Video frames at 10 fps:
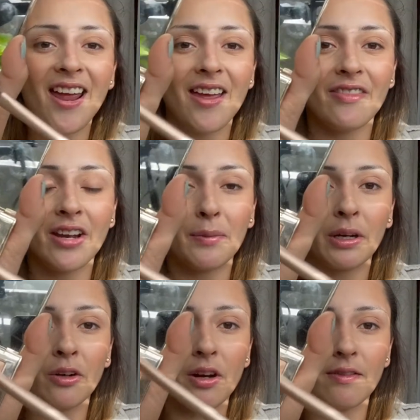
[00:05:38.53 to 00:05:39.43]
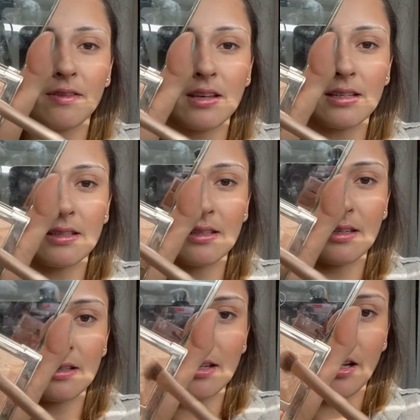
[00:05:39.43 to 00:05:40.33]
And then I'm gonna grab this. This
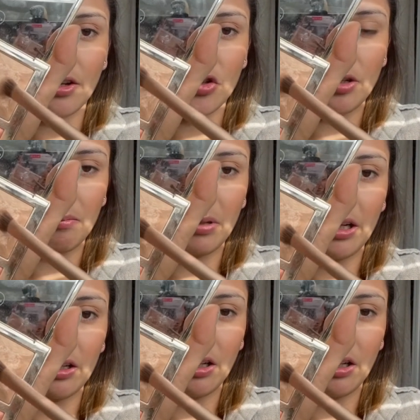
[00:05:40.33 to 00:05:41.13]
is like a champagne